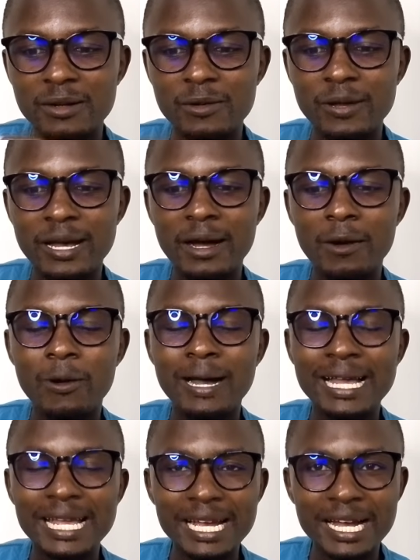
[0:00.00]
where
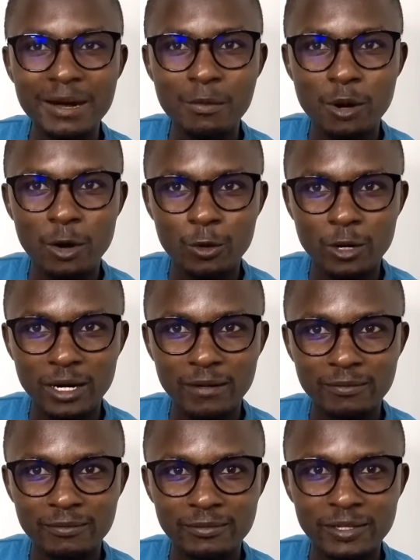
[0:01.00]
Wahiga Mwaura,
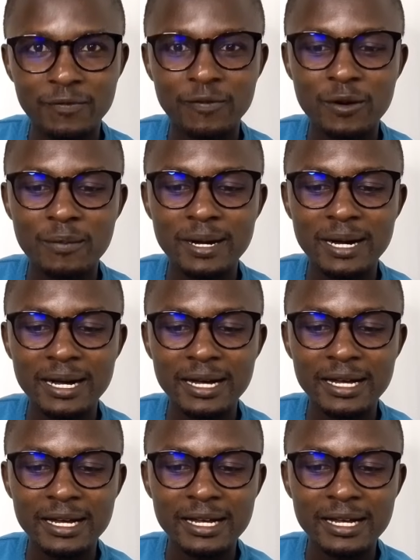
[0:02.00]
the former